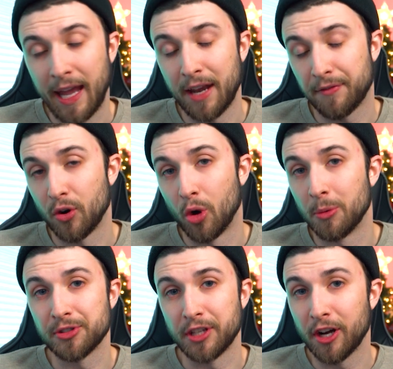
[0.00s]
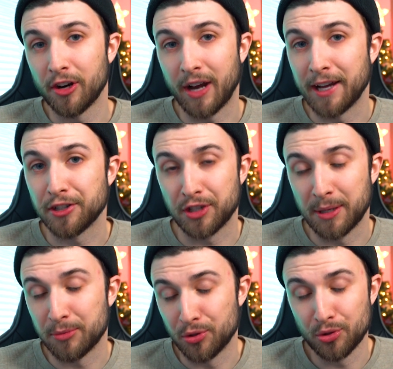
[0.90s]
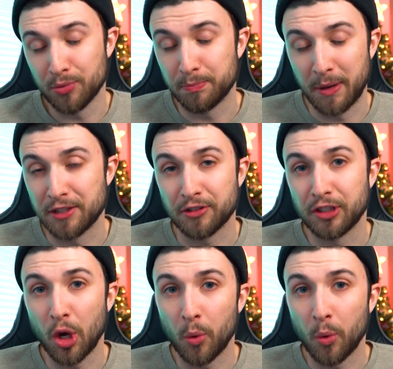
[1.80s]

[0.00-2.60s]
and for almost a year, I streamed to basically no